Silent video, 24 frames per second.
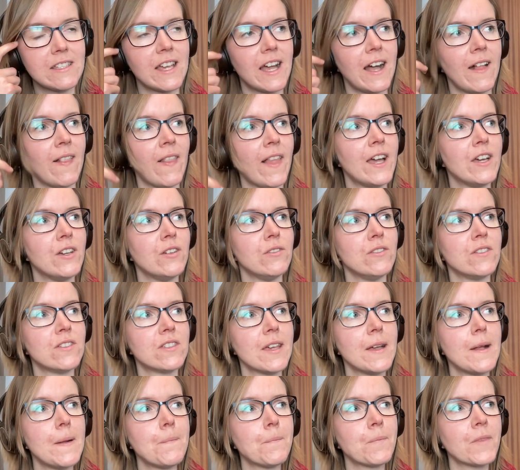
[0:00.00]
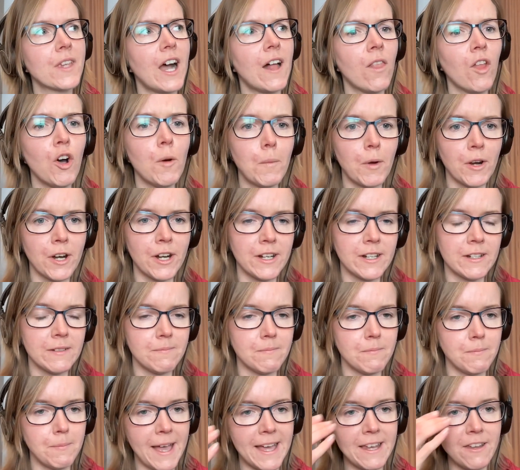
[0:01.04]
It allows a lot more
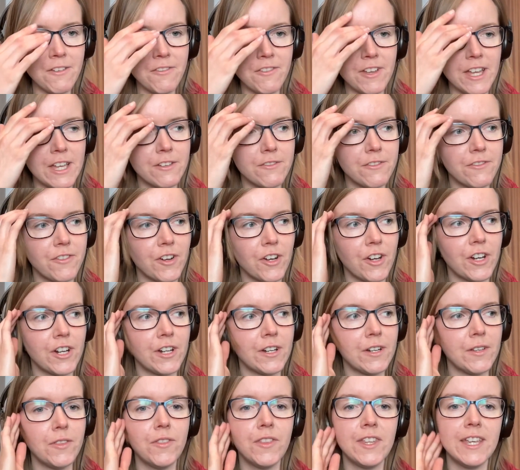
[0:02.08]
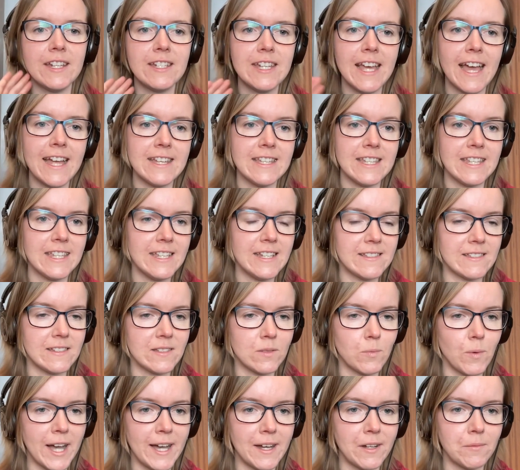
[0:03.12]
benefit for the attendees
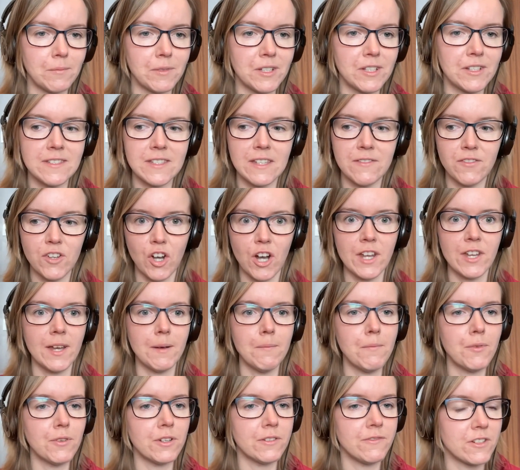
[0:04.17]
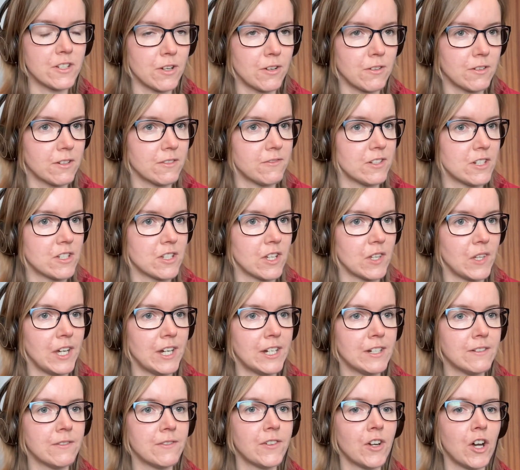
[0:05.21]
as well because they've got a number of photographers to
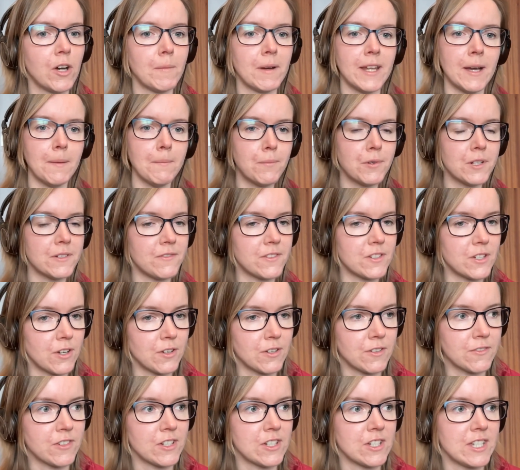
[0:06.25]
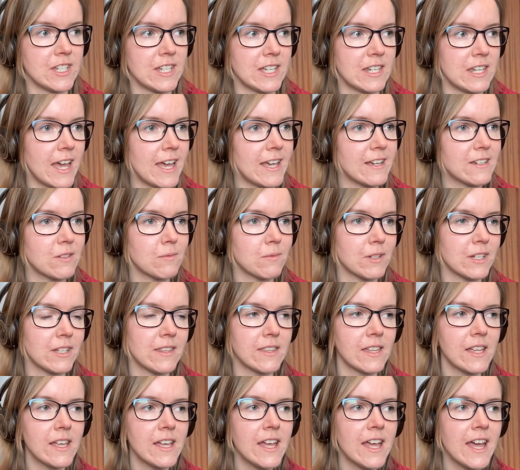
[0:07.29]
learn from, a number of photographers to connect with,